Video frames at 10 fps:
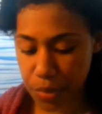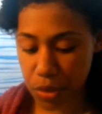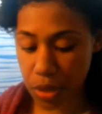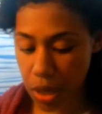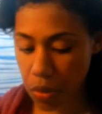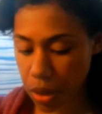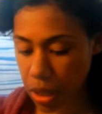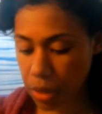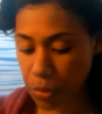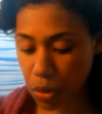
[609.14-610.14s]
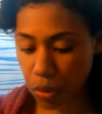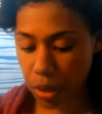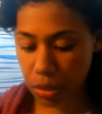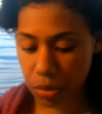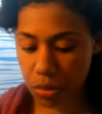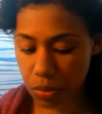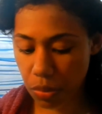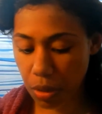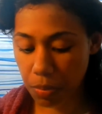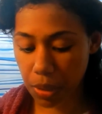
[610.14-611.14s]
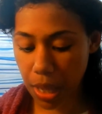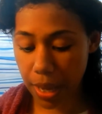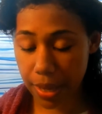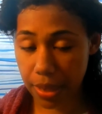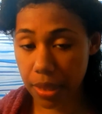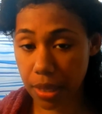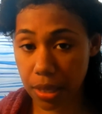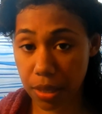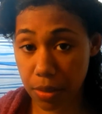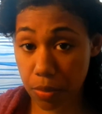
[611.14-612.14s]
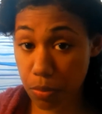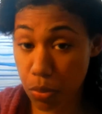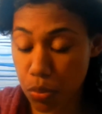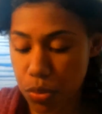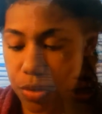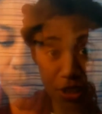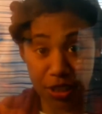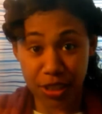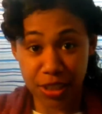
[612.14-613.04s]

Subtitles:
So now I am going to apply the mousse.